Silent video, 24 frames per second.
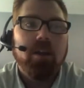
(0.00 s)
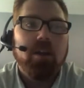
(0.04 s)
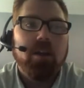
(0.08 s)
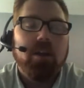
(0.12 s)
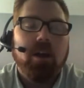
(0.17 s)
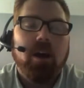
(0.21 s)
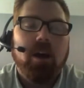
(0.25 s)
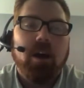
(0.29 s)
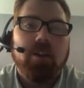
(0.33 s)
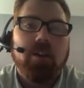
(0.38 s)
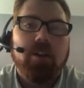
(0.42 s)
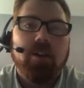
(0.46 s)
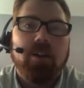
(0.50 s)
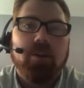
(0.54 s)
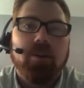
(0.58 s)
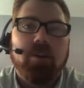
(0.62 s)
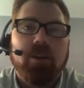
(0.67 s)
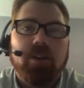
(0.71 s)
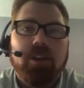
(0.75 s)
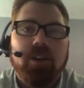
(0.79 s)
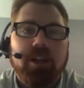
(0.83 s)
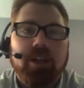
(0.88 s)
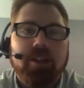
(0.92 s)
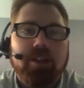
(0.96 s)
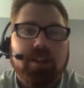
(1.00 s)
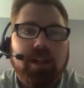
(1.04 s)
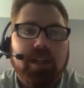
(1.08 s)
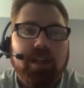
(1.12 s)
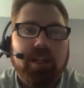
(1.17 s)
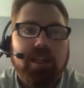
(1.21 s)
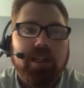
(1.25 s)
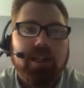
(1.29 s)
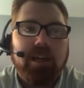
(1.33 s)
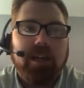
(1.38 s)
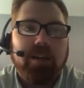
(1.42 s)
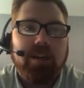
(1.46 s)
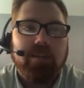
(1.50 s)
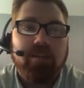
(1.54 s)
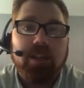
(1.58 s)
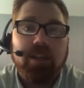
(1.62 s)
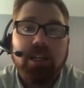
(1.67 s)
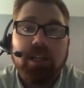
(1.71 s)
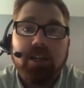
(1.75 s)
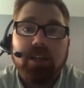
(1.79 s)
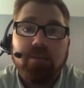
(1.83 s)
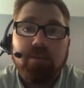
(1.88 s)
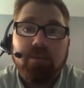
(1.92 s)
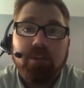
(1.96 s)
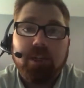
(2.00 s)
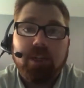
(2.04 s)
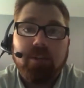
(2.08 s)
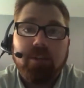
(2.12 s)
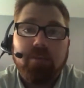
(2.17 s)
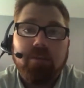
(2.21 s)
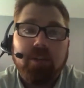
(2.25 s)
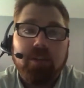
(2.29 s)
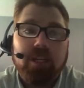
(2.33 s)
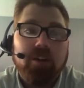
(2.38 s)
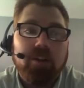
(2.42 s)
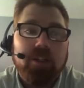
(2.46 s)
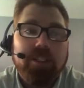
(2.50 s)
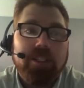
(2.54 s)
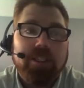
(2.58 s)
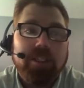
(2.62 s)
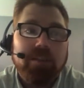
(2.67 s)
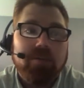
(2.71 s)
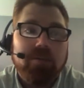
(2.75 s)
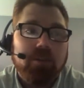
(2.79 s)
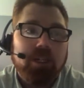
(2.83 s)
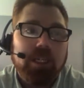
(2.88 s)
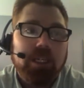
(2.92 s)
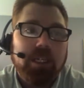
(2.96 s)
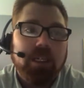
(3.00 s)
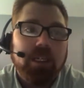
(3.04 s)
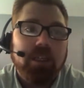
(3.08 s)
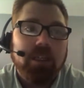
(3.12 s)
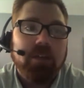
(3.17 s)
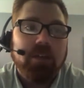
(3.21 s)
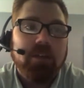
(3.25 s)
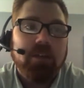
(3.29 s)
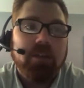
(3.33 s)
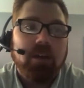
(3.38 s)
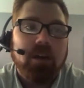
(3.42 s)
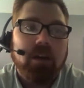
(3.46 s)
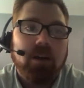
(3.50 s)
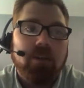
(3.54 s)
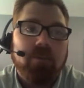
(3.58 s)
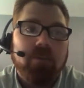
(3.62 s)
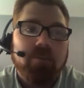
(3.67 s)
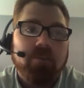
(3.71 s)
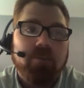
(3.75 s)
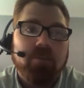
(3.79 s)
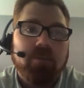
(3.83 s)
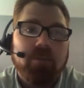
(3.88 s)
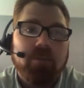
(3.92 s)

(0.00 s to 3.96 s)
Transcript: Uh, then there were things like uh, figurative re- figurative reading, um,